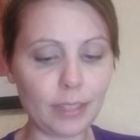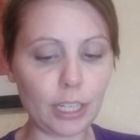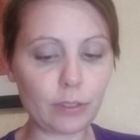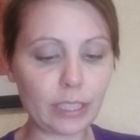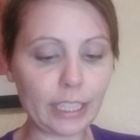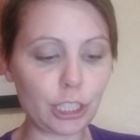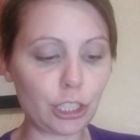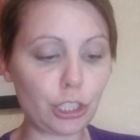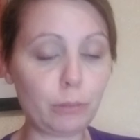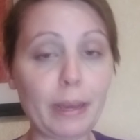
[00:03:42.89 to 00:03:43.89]
in
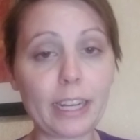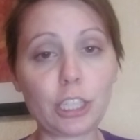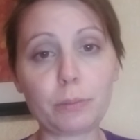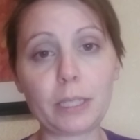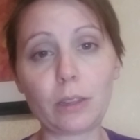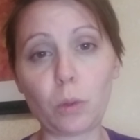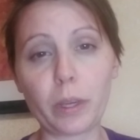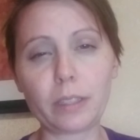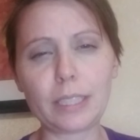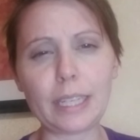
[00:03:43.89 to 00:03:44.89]
relation to management and
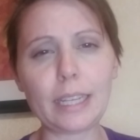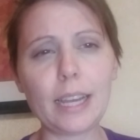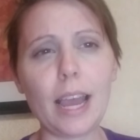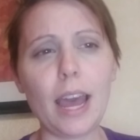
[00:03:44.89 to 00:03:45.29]
loyalty.